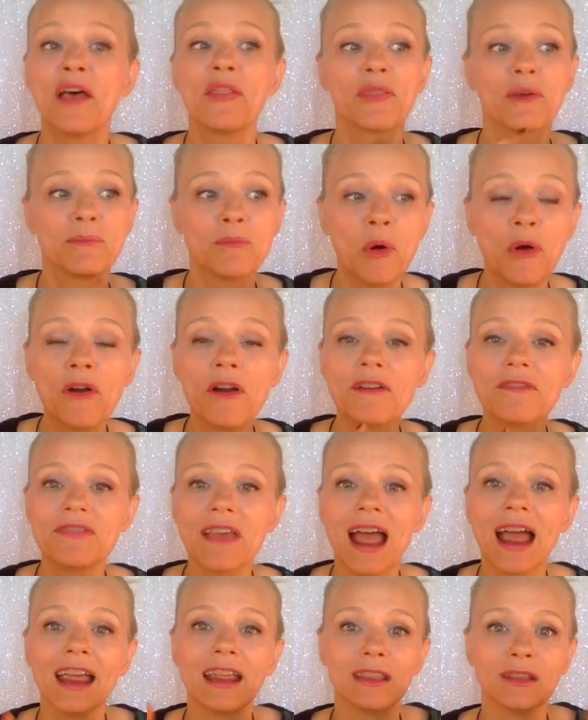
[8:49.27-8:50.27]
The more of
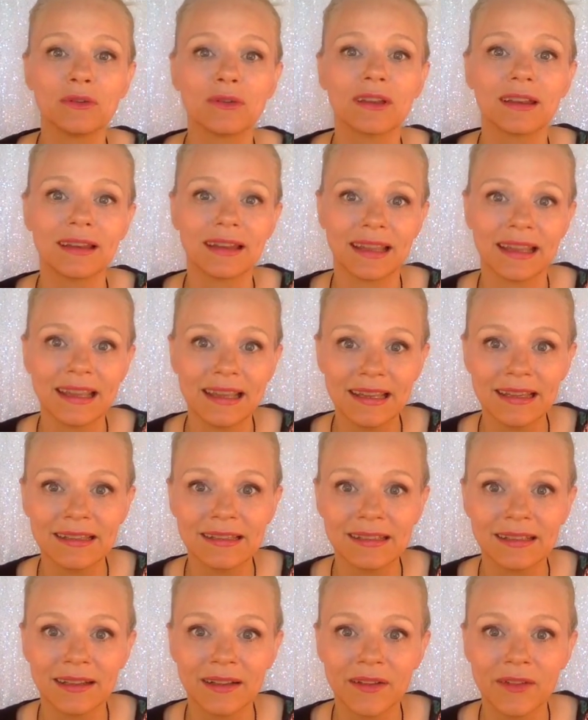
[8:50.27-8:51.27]
that you can
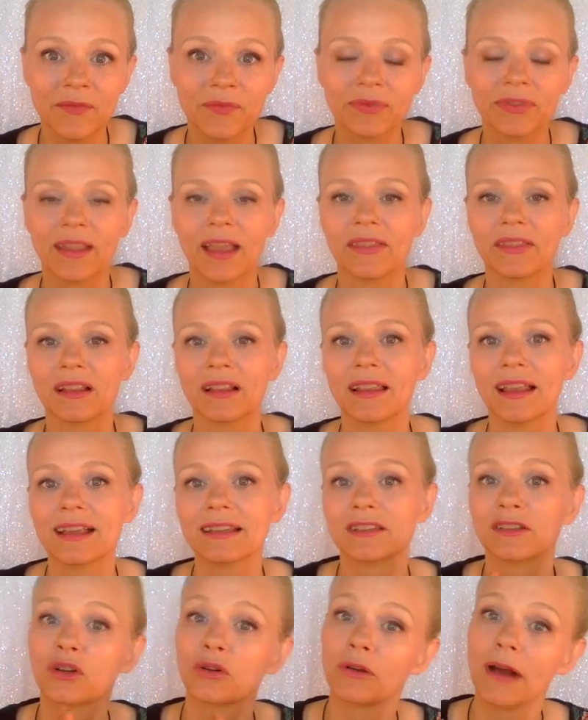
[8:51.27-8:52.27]
eat and the
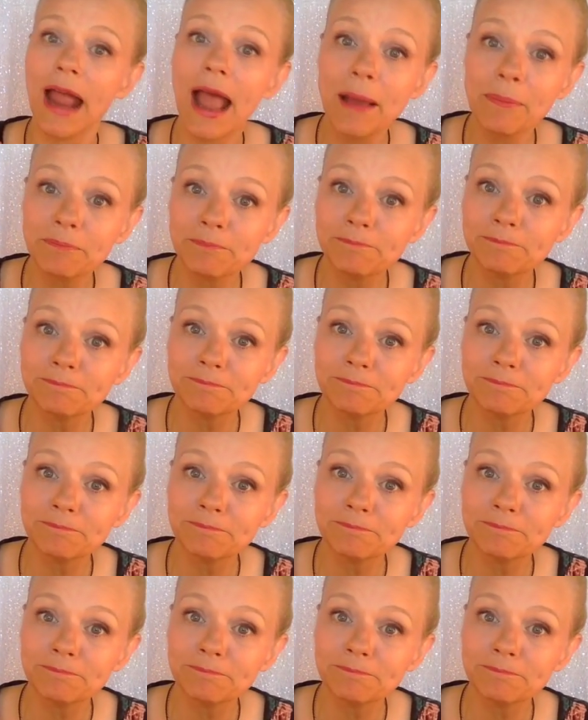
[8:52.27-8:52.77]
less crap,